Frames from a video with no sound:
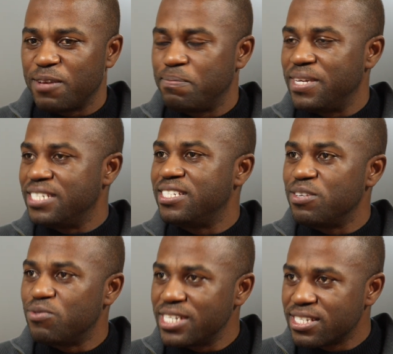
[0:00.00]
be
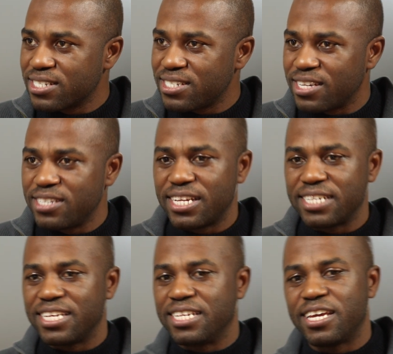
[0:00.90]
de-risked such
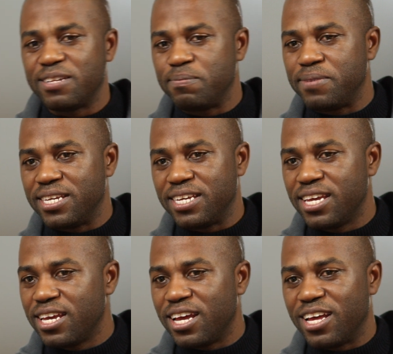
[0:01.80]
that it can be
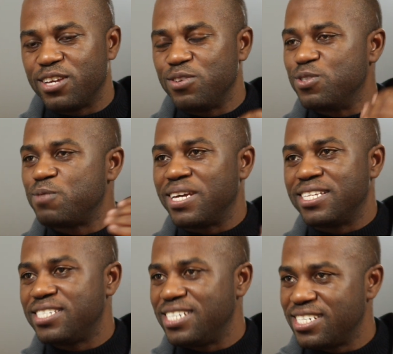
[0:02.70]
used by the
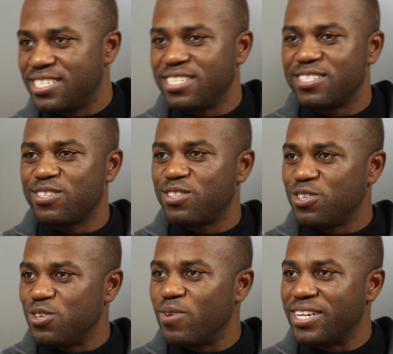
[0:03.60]
CDCs and
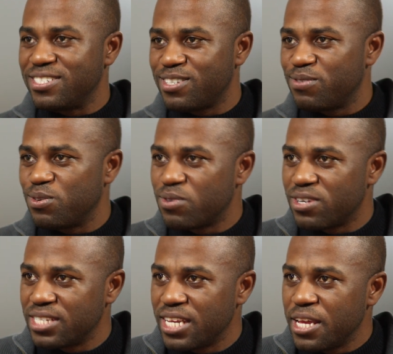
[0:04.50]
the UNs of the
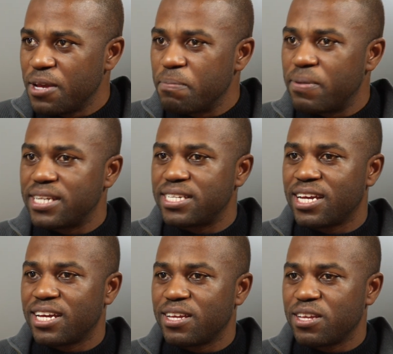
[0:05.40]
world. But
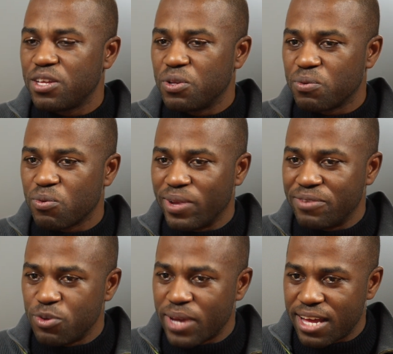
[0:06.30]

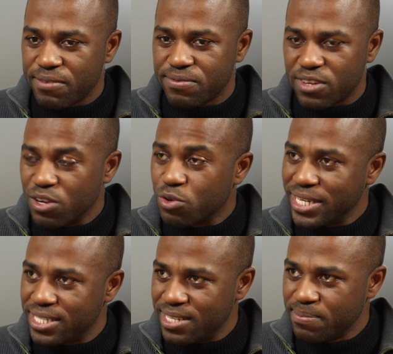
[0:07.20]
if you have a
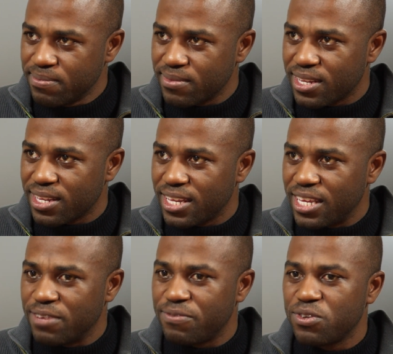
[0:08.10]
great team,
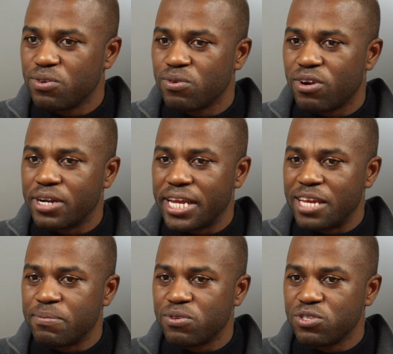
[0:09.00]
if you are
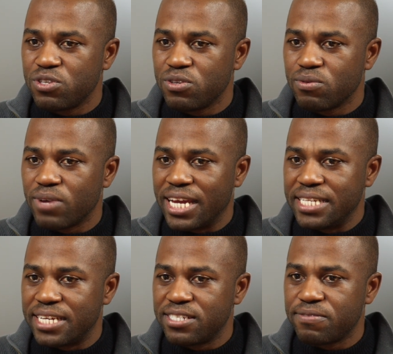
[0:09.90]
able to
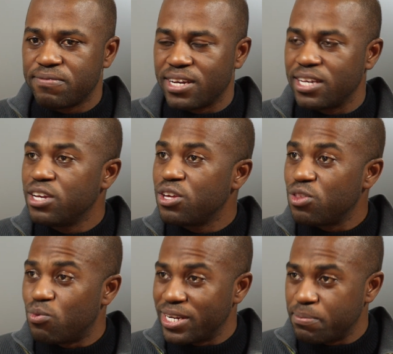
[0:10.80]
identify
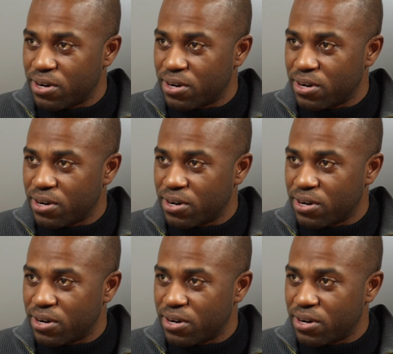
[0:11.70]
the right